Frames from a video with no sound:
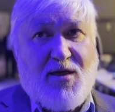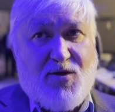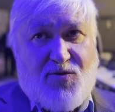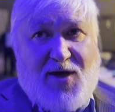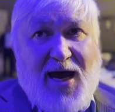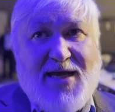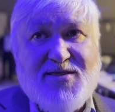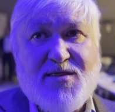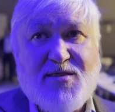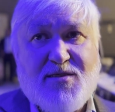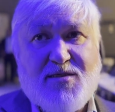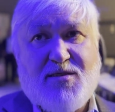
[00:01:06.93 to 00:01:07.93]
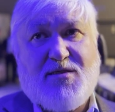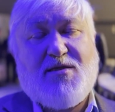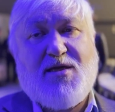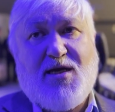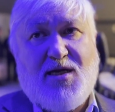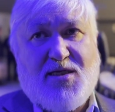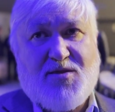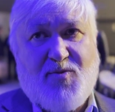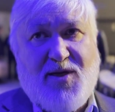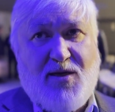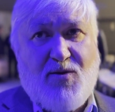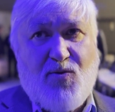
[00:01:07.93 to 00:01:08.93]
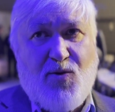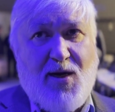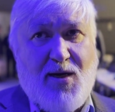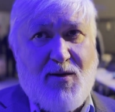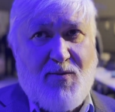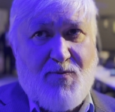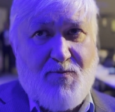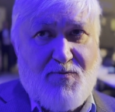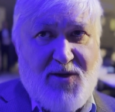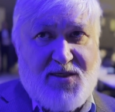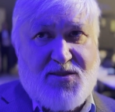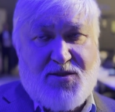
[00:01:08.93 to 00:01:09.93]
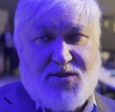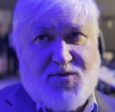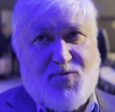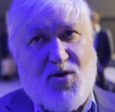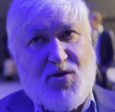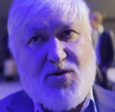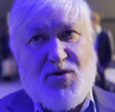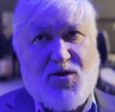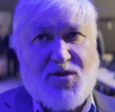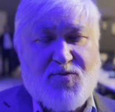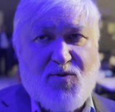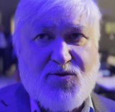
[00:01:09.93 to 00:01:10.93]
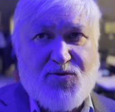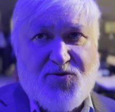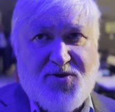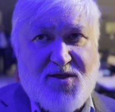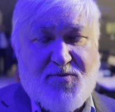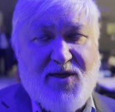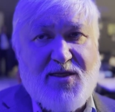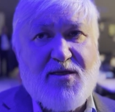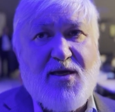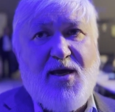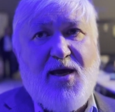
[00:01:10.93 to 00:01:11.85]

good answers that can explain why patient respond or not respond to treatment,